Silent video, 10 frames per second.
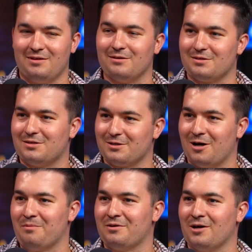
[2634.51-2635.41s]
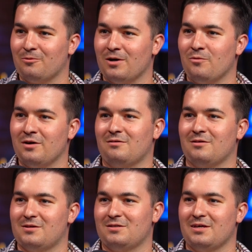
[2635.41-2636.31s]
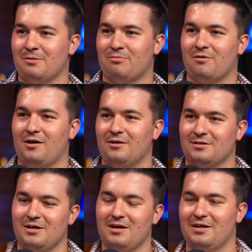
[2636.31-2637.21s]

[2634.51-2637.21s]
This is the company I went with. This is the end product.